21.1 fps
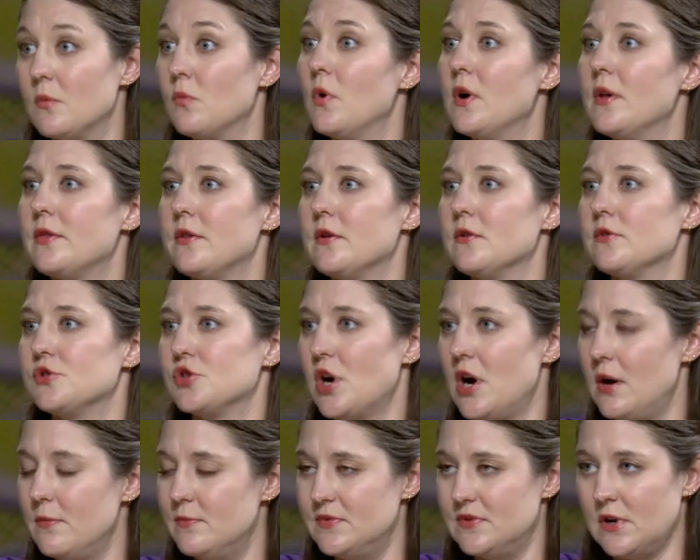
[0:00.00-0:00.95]
and what their
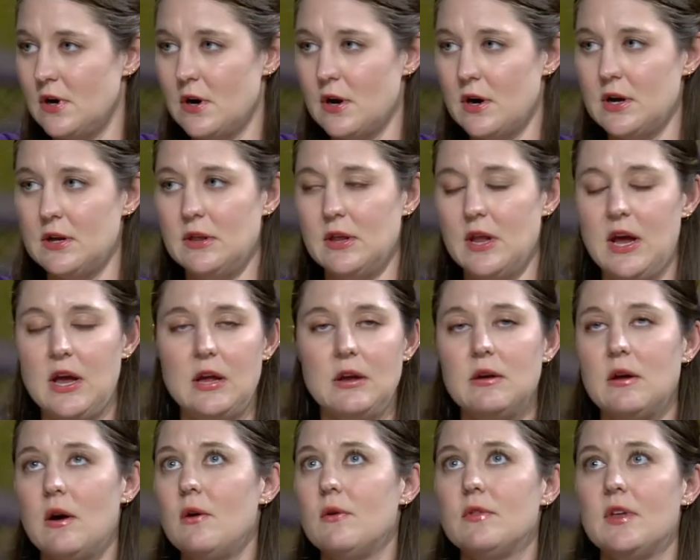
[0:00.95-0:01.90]
jobs are and they
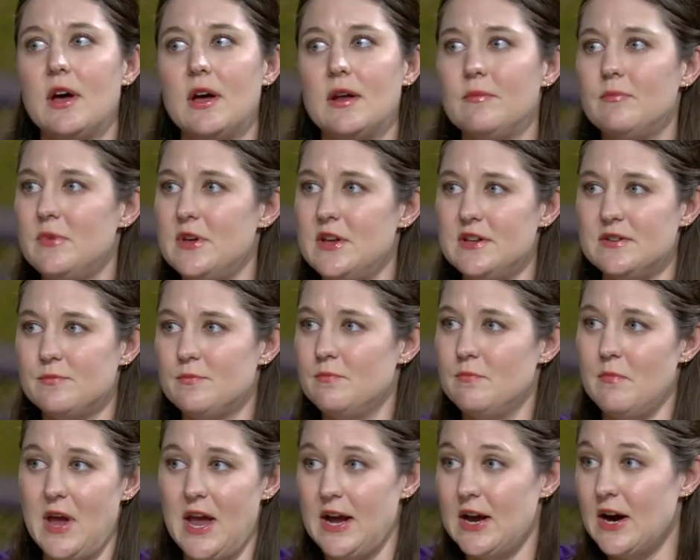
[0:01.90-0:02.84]
know that bees
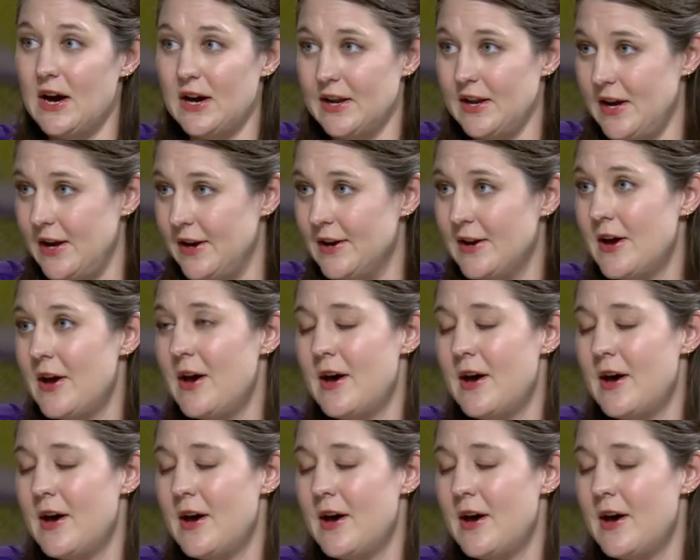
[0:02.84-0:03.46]
make honey.